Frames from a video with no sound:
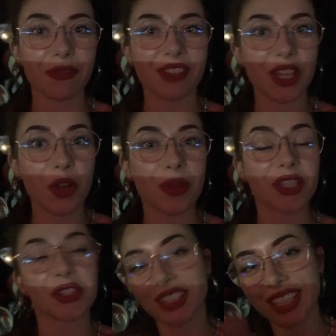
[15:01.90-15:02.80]
of video, make
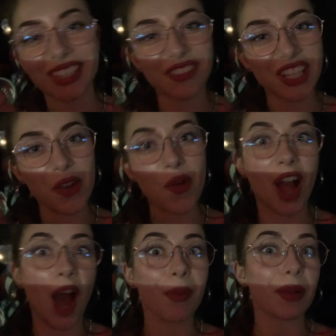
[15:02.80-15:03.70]
sure to like the video,
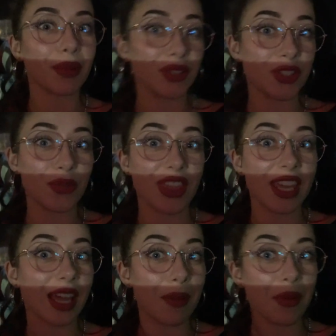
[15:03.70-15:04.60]
comment about what you
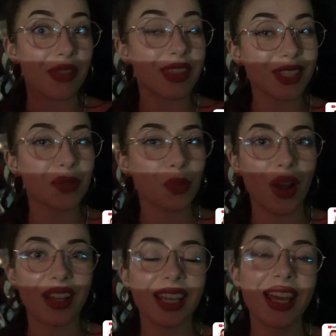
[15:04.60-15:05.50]
think about this
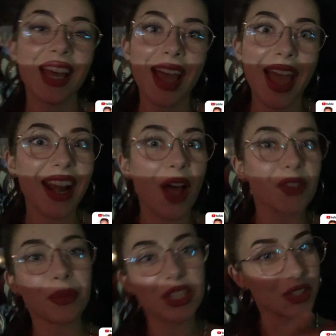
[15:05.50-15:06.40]
one, and
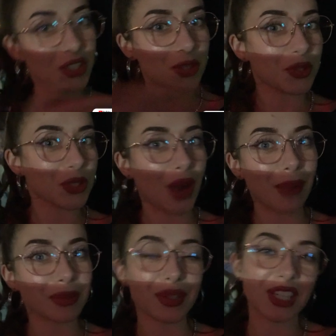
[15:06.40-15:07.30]
also make sure to
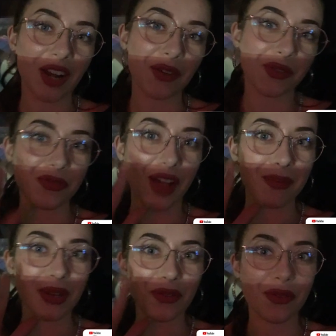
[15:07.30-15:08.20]
subscribe to my channel for
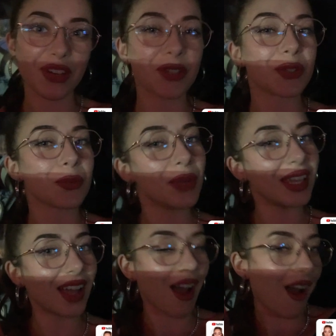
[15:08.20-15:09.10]
5 beautiful videos a
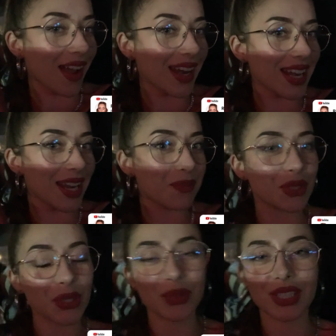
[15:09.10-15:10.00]
week on
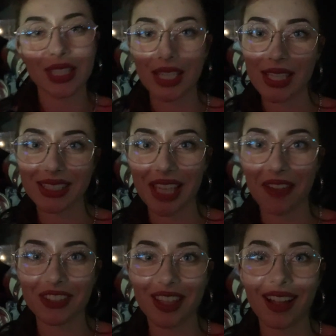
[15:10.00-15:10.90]
beauty,
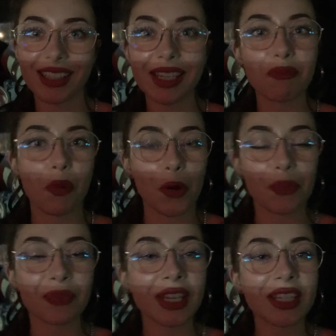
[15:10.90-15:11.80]
lifestyle, and more.
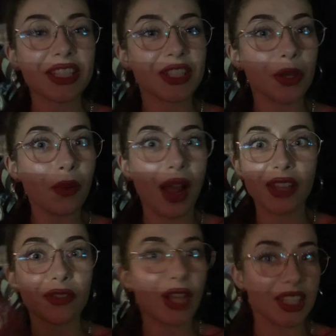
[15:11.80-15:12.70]
So I
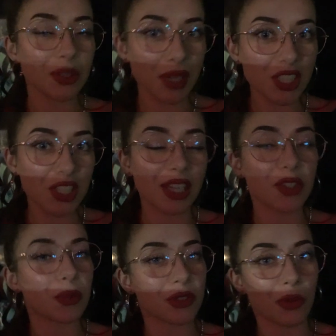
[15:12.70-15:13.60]
love you guys so much. Thank
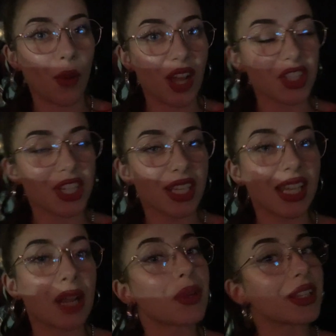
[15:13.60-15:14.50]
you so much for watching,
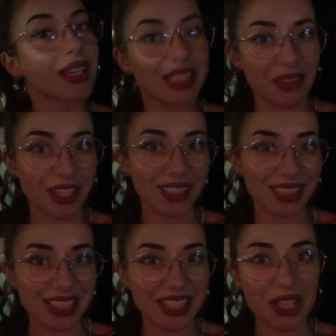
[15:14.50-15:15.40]
and I will
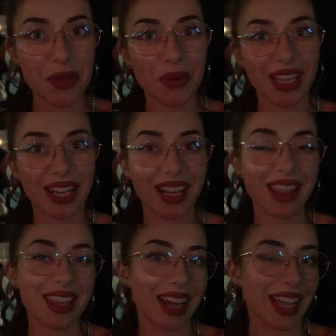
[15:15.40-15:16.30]
definitely see you in
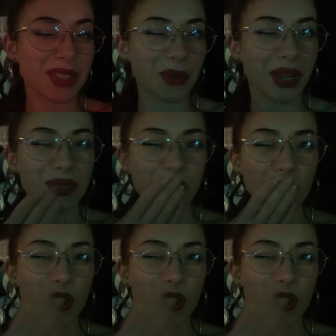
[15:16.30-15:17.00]
the next one.